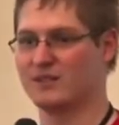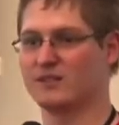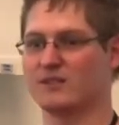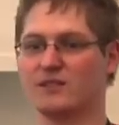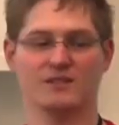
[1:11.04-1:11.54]

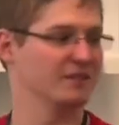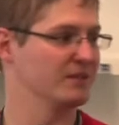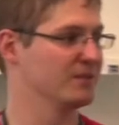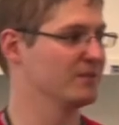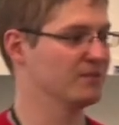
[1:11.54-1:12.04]
Eleven.
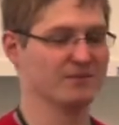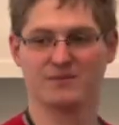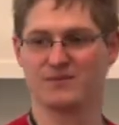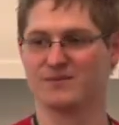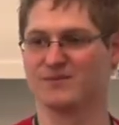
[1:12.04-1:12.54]
Twelve.
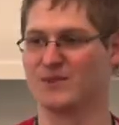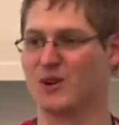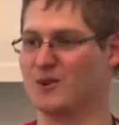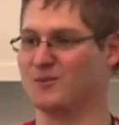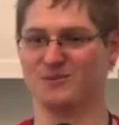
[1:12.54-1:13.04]

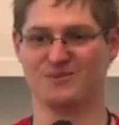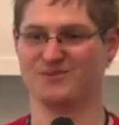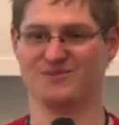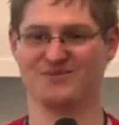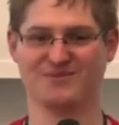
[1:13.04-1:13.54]
No.
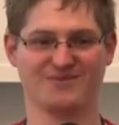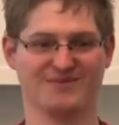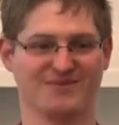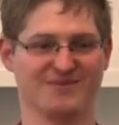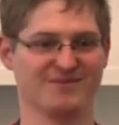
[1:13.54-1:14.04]

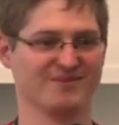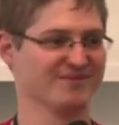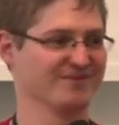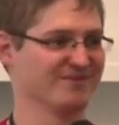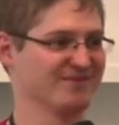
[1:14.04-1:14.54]
Thirty-five.
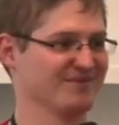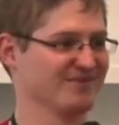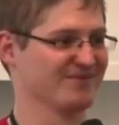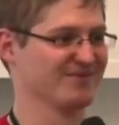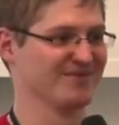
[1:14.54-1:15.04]
Forty.
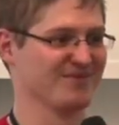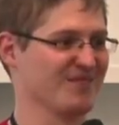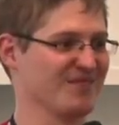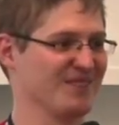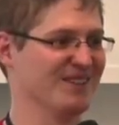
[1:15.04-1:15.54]

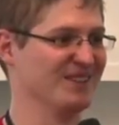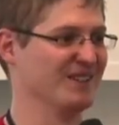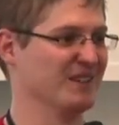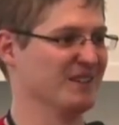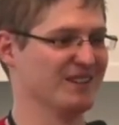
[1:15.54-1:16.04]
Six.
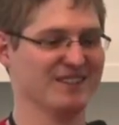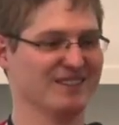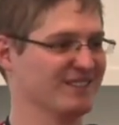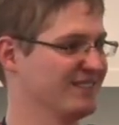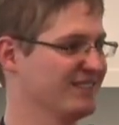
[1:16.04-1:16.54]

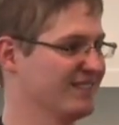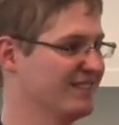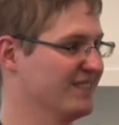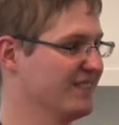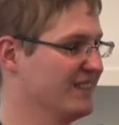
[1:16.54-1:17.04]

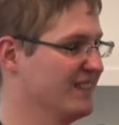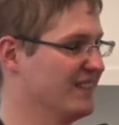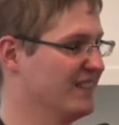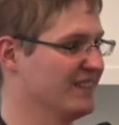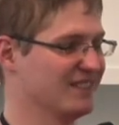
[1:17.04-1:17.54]
Sixty-five.
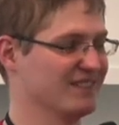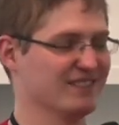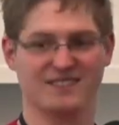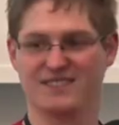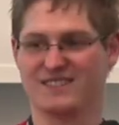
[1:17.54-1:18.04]
Six.
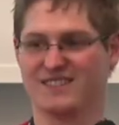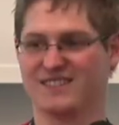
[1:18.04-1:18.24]
Forty.